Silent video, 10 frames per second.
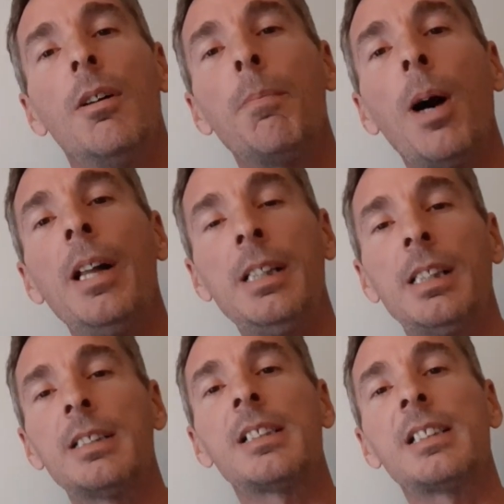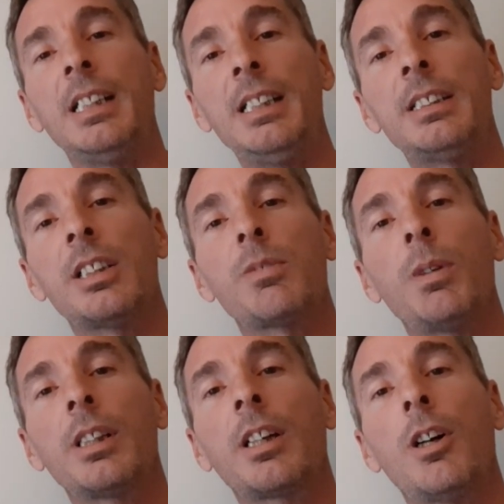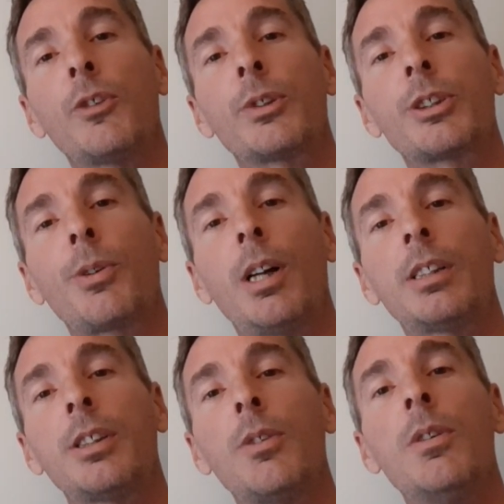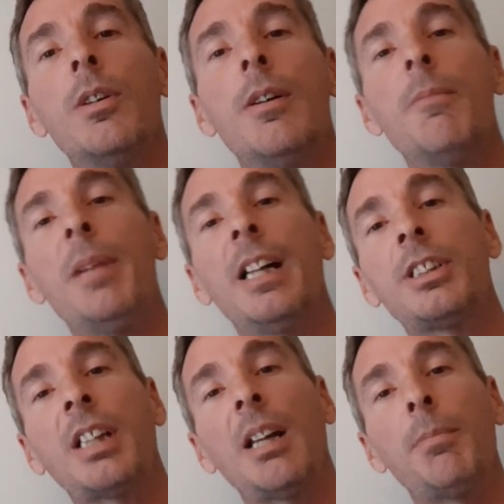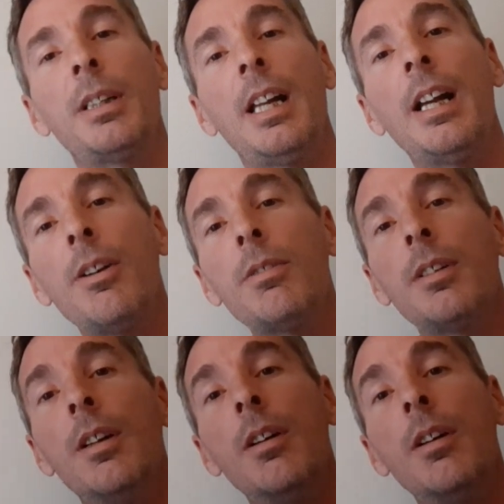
But this is the easiest one to call for Toronto. Matt Chapman out.